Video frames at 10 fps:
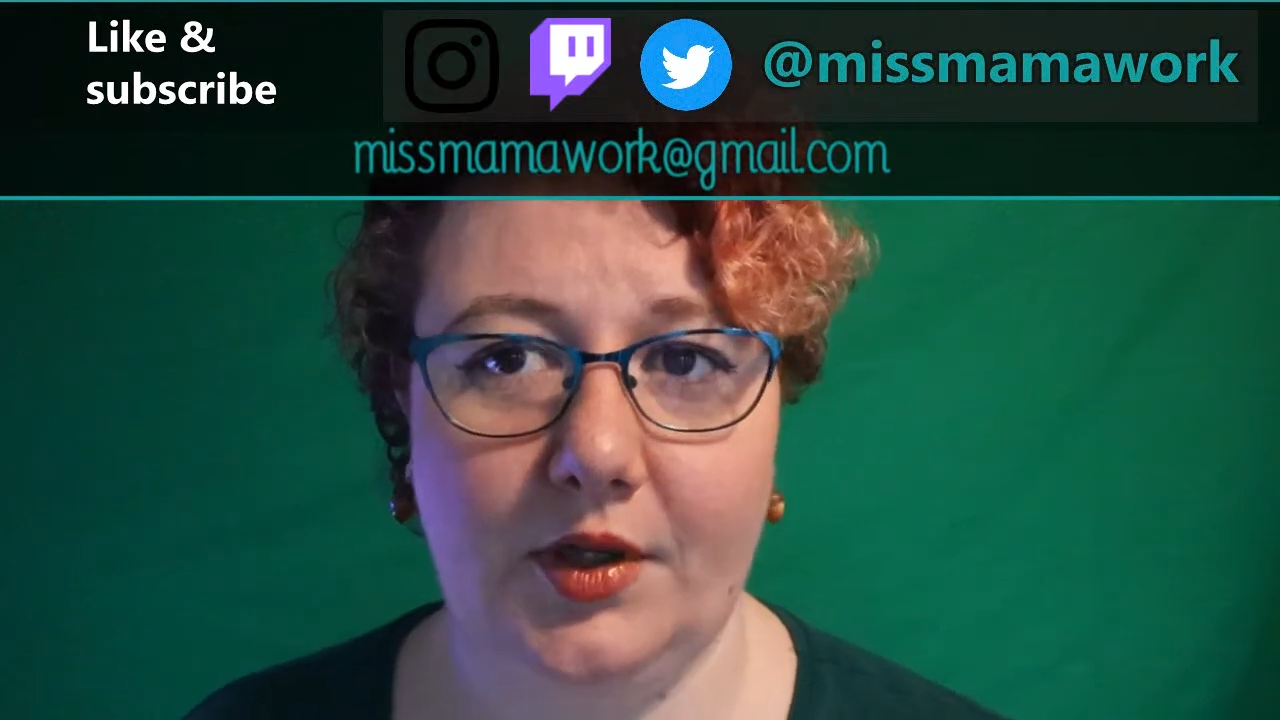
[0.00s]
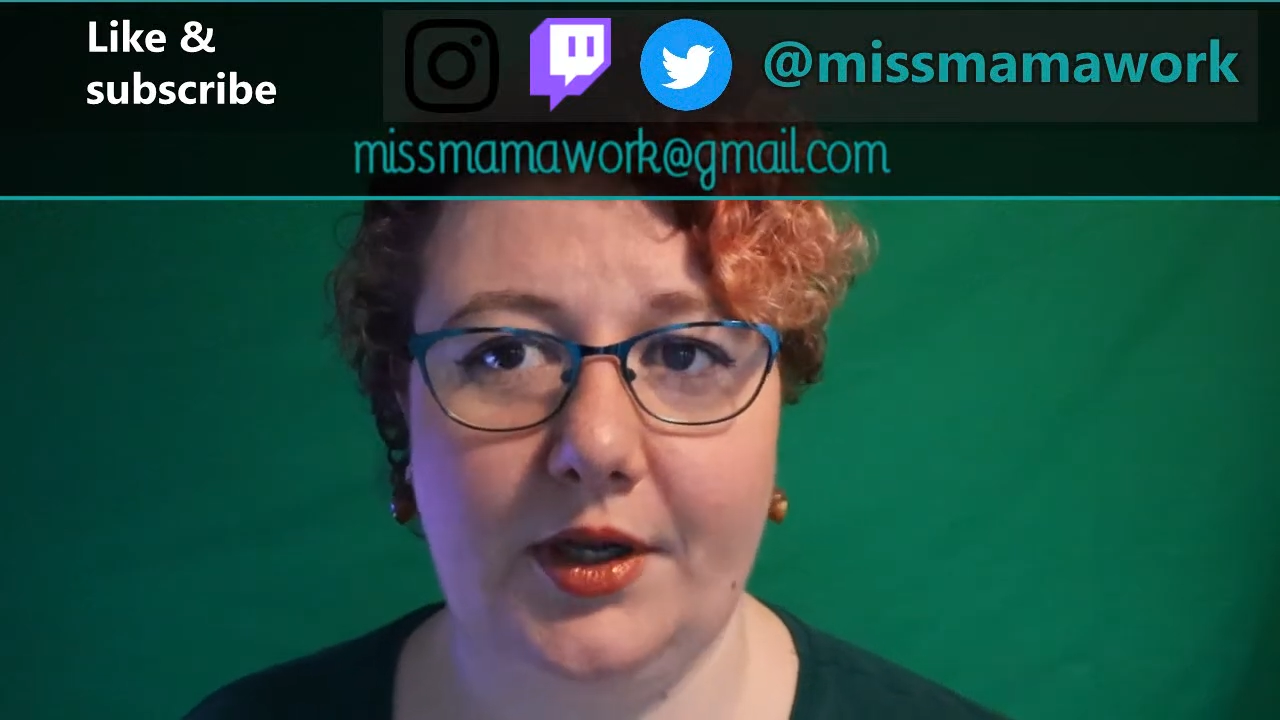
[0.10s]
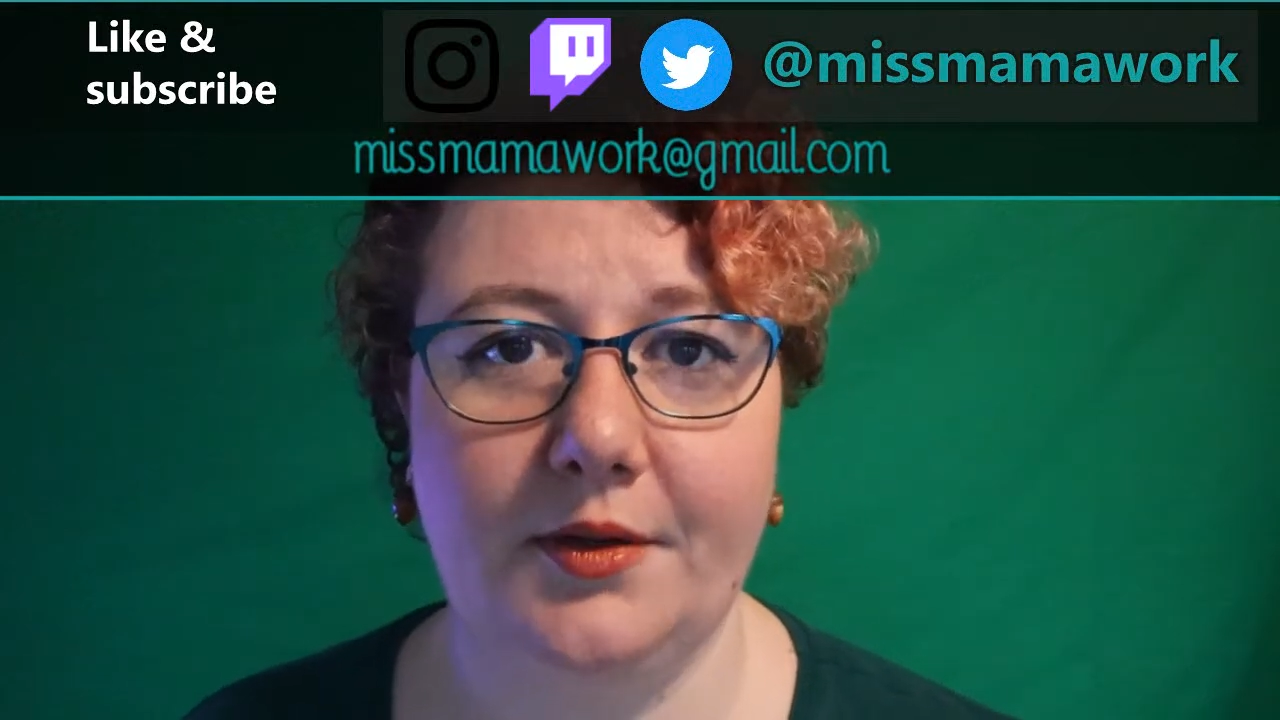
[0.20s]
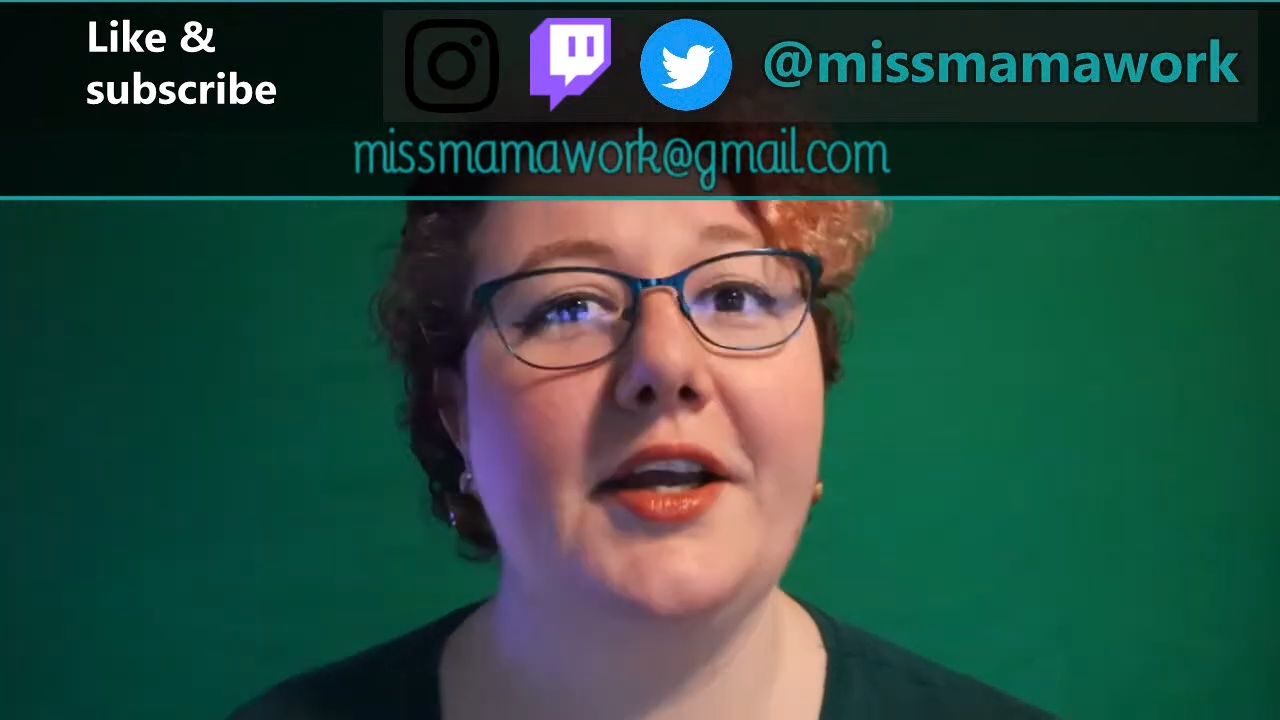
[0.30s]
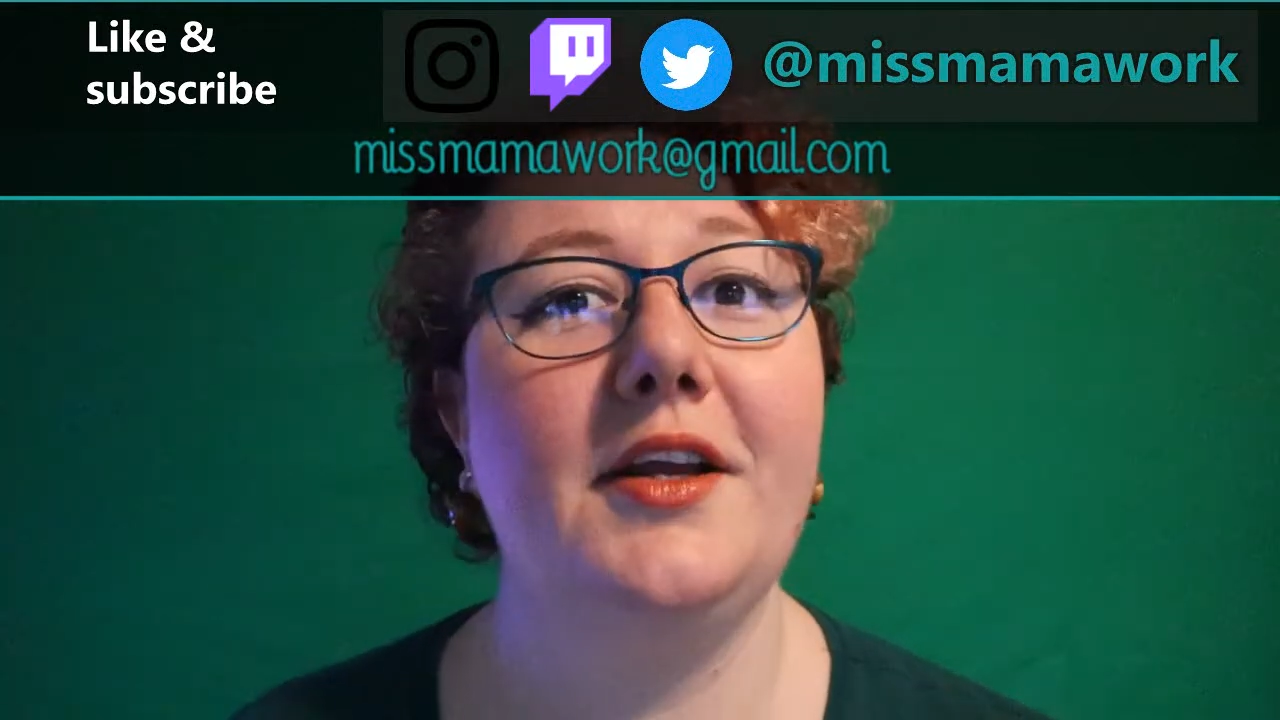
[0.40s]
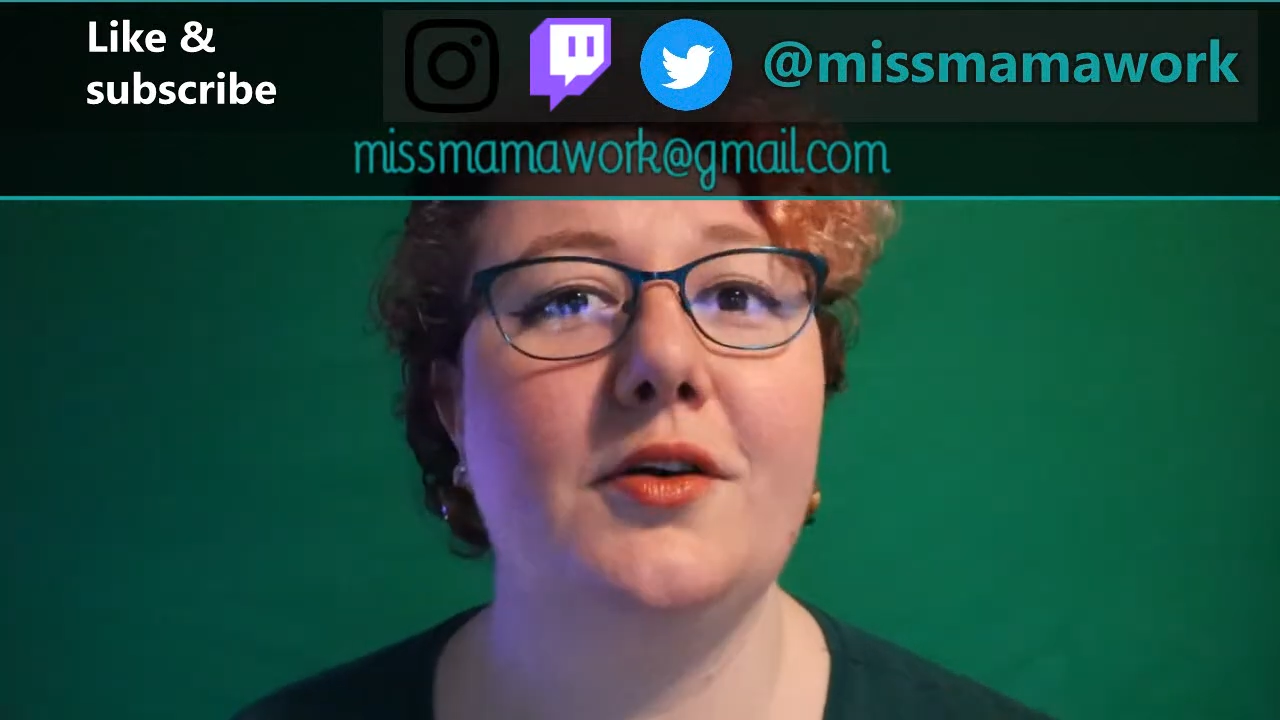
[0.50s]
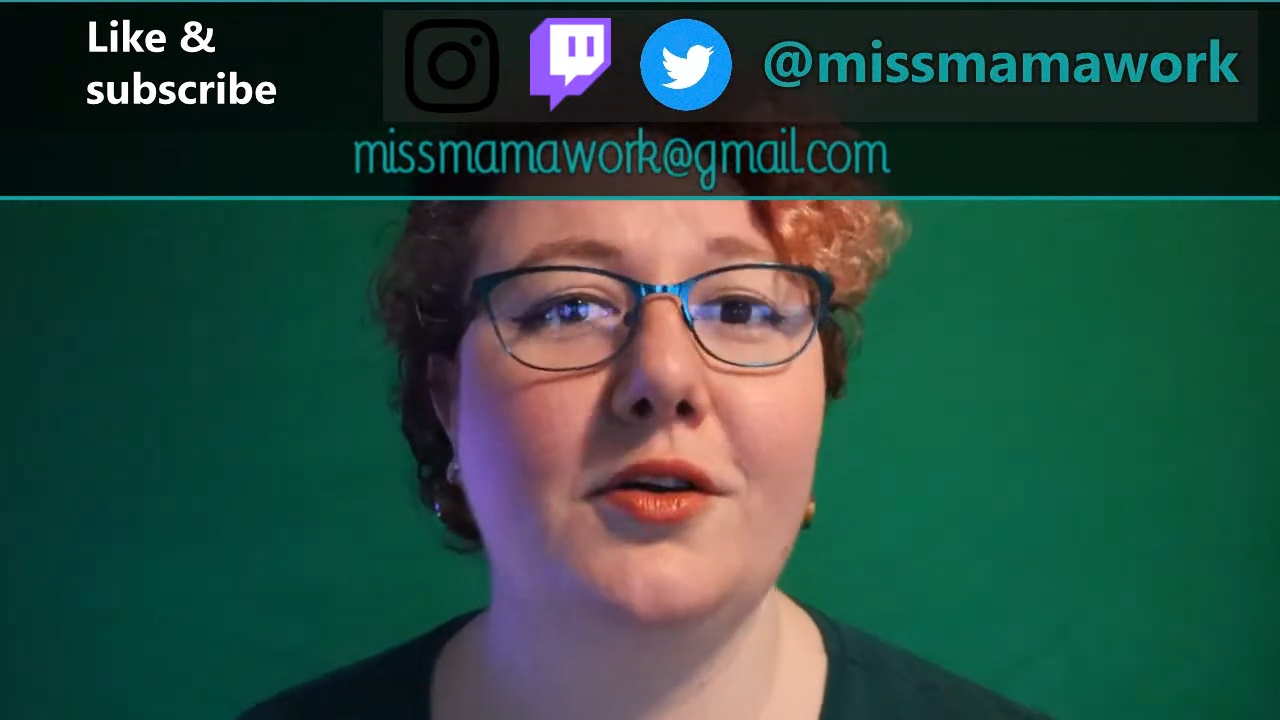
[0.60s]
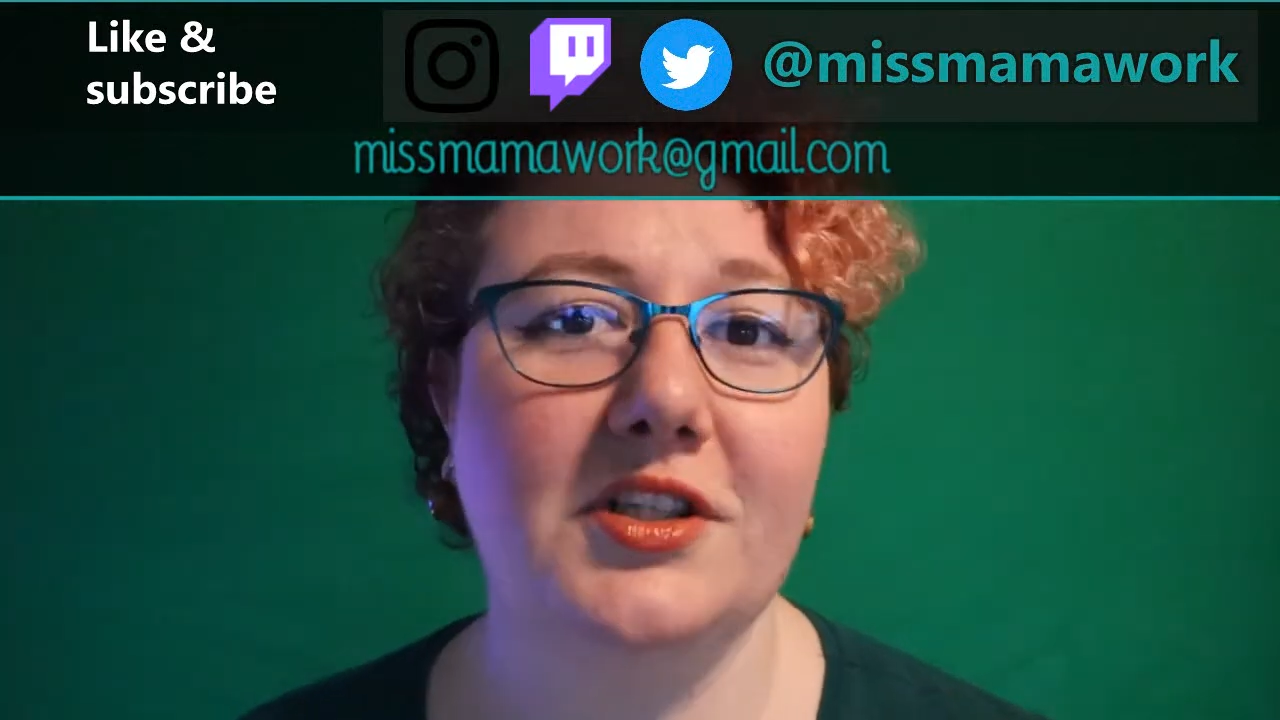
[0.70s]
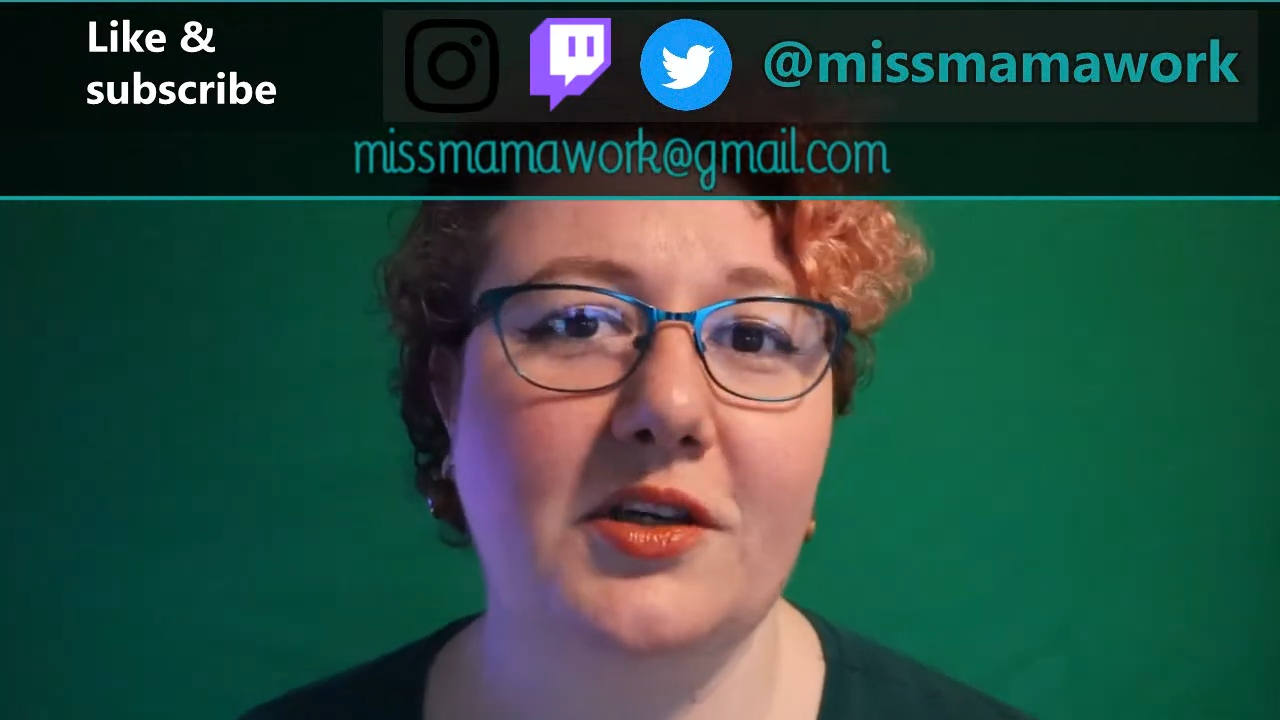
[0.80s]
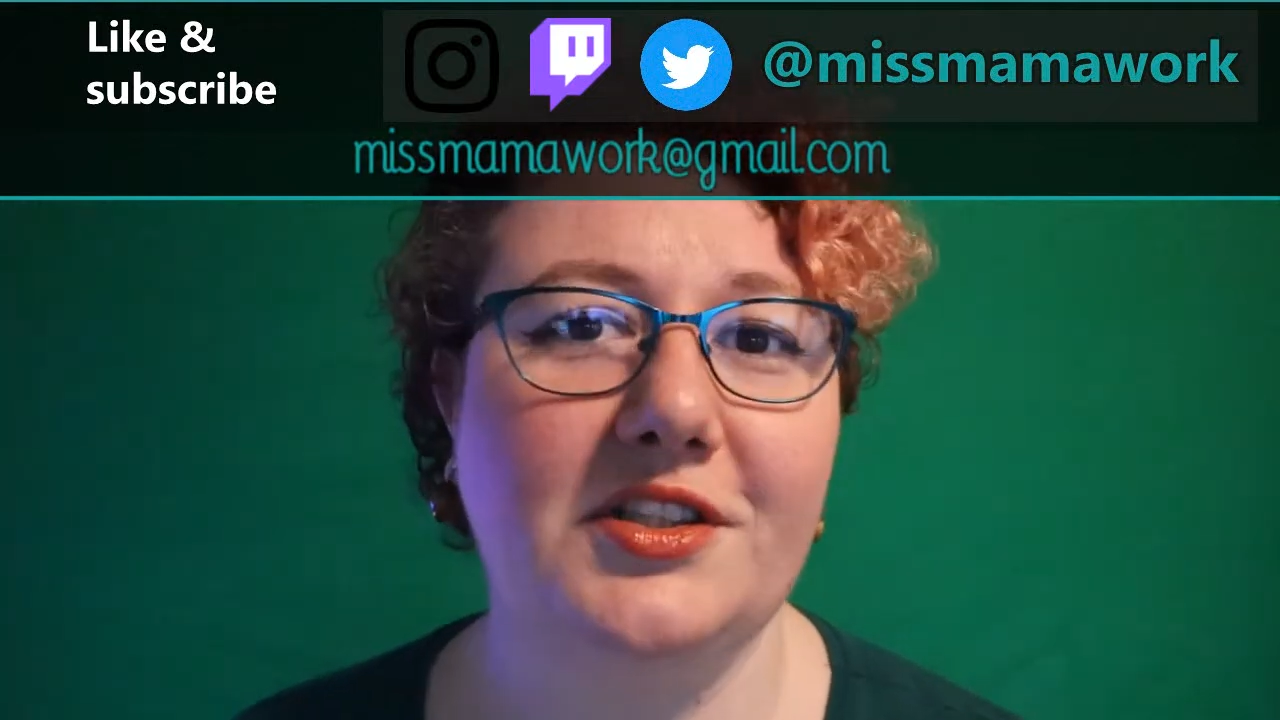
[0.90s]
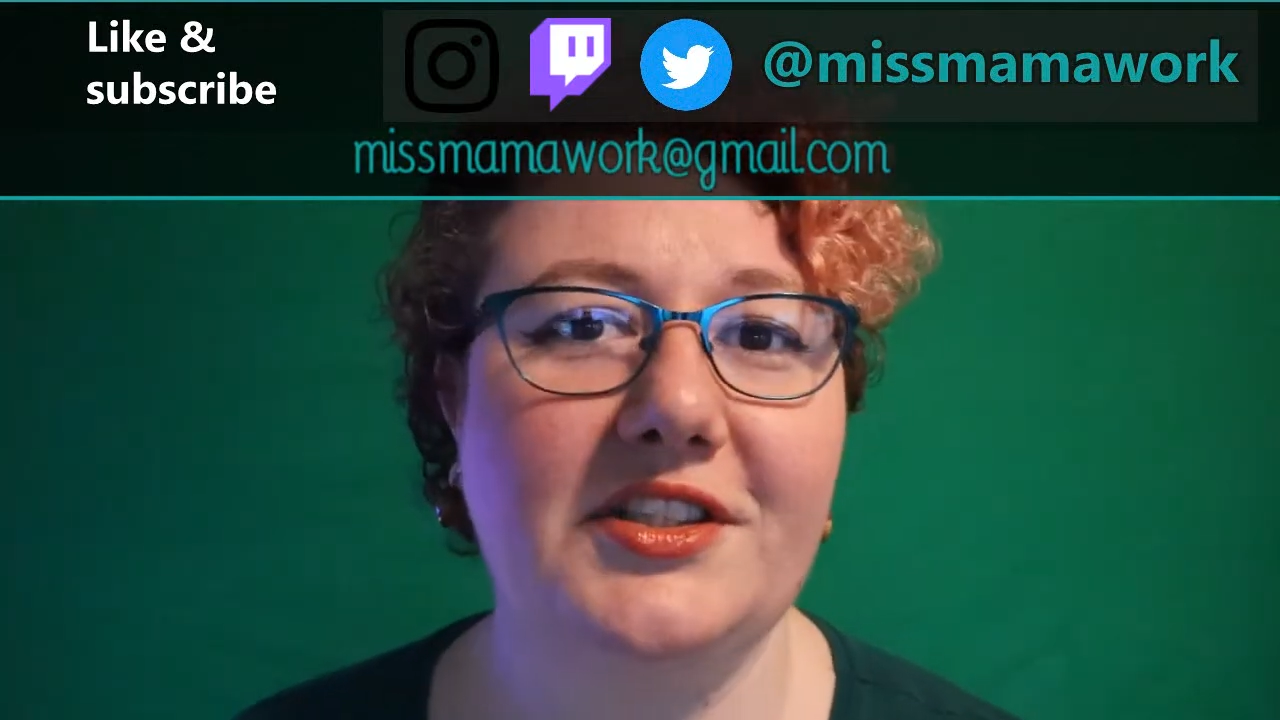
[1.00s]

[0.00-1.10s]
Okay. It also